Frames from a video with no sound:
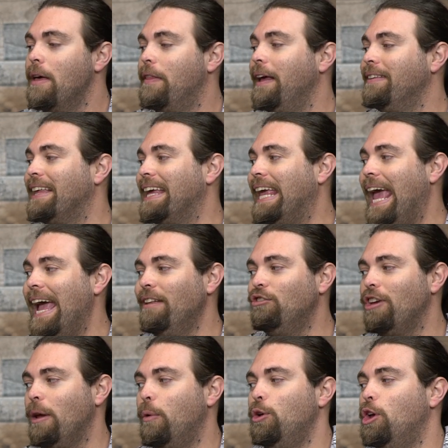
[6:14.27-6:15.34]
Things like
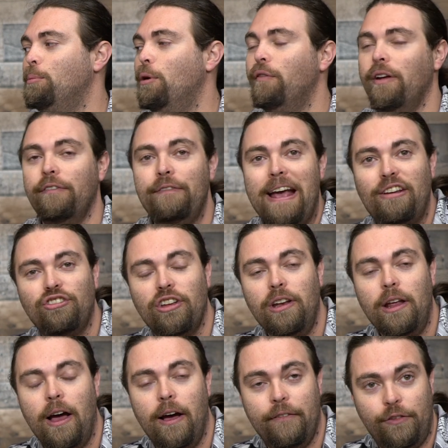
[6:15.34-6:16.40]
handshake, where you can move an
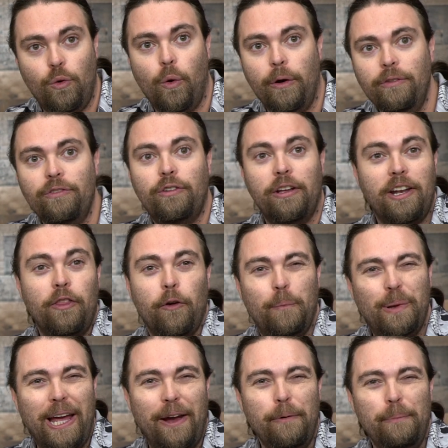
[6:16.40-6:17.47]
infection of yours to another
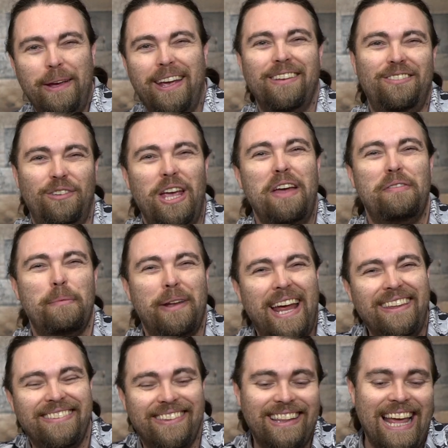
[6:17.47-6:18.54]
player because you gave them a
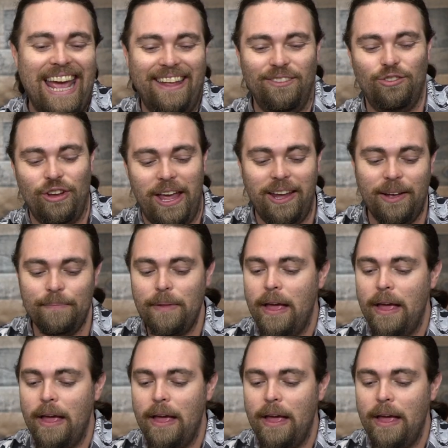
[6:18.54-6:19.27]
nice little handshake.